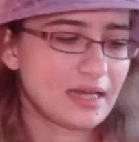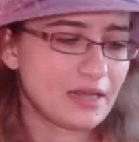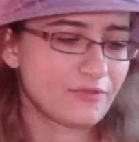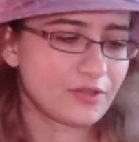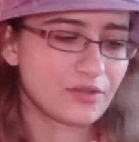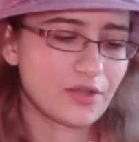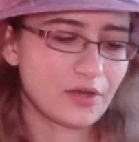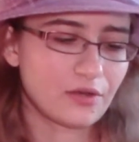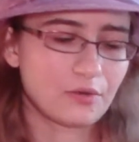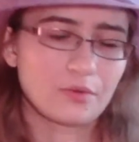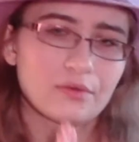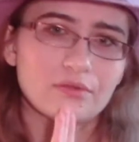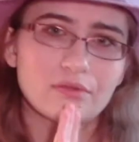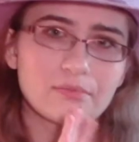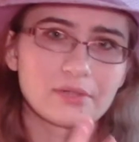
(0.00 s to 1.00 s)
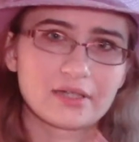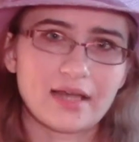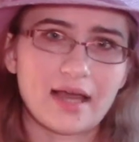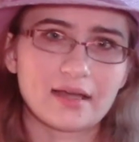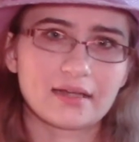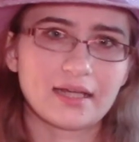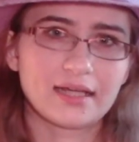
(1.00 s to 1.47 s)
even though the
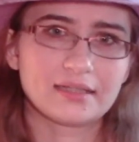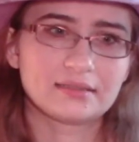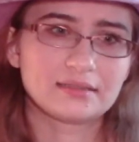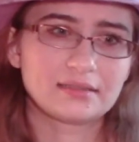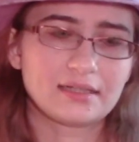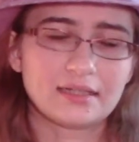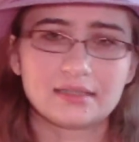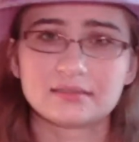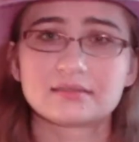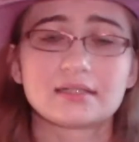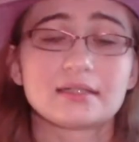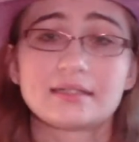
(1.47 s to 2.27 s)
protagonist is a